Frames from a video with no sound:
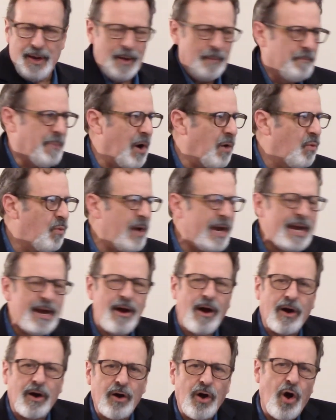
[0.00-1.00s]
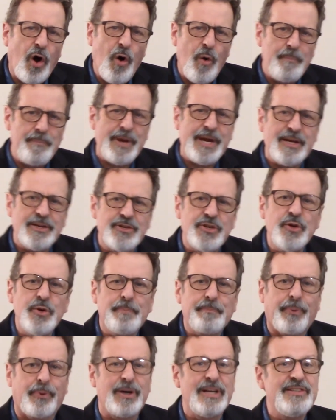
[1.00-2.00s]
but we are hoping to
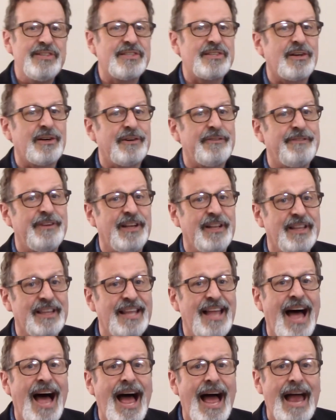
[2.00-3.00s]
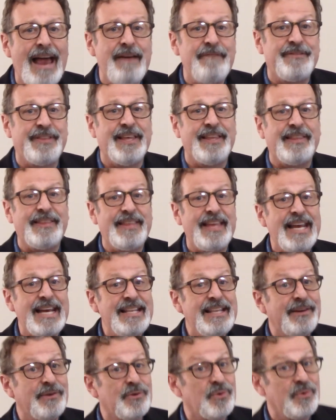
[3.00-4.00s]
preserve alive the thing
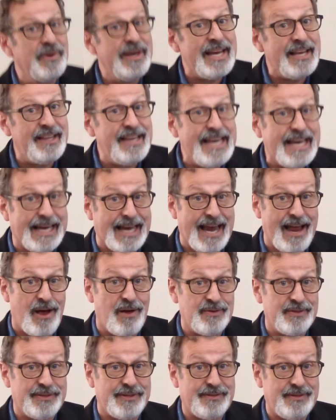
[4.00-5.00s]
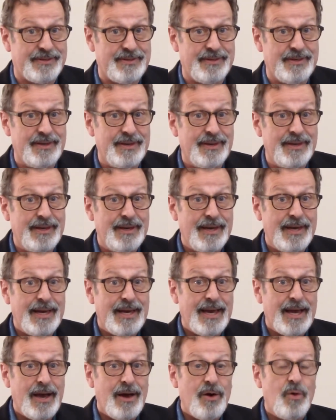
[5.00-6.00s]
that really counts.
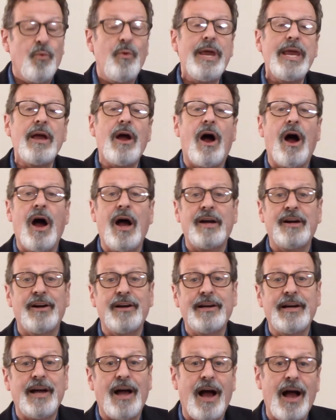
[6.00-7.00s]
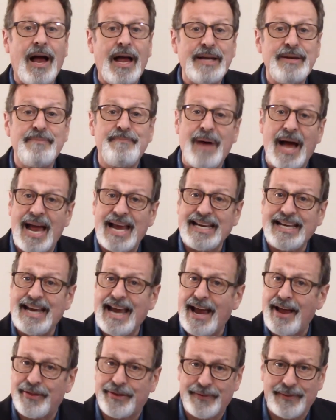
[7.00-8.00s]
We honor God by
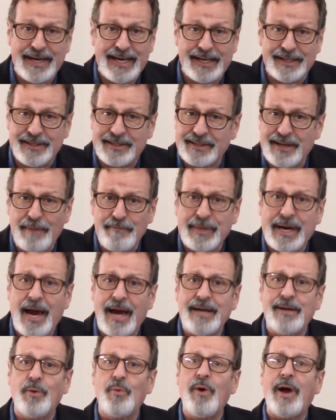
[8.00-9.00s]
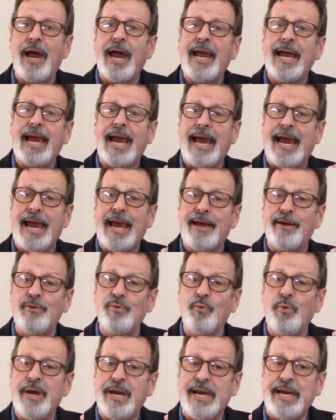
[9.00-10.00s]
gathering in some kind of way, and
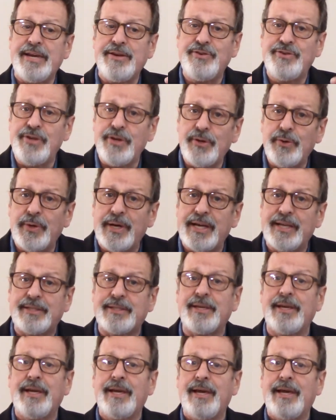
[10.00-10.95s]
we do it